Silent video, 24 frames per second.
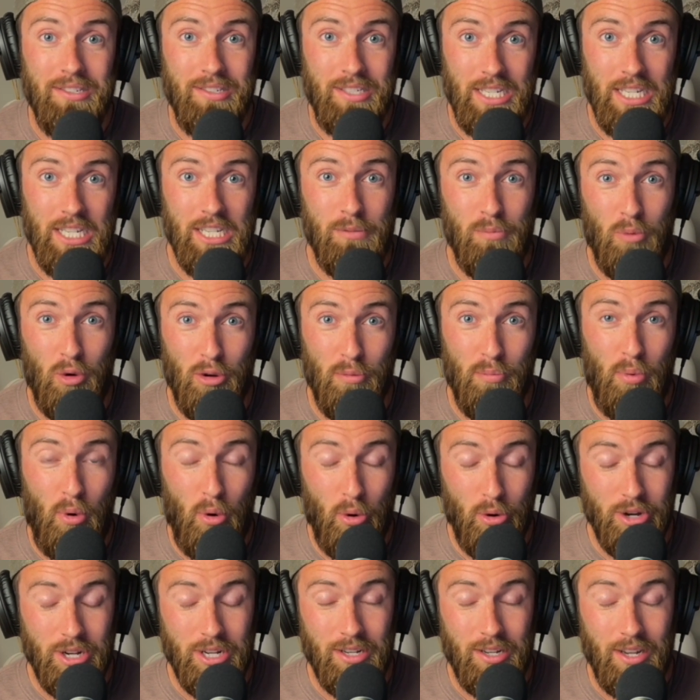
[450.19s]
Z is more
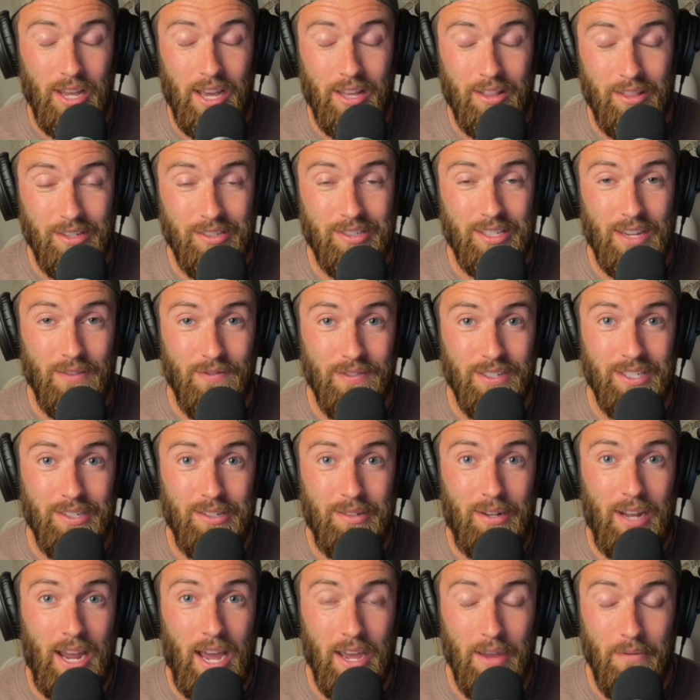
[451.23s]
important at this given
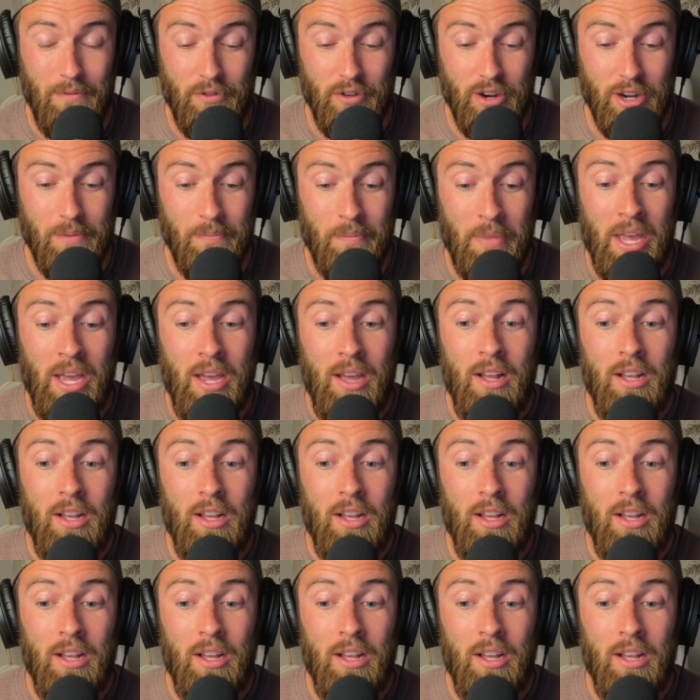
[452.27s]
time frame.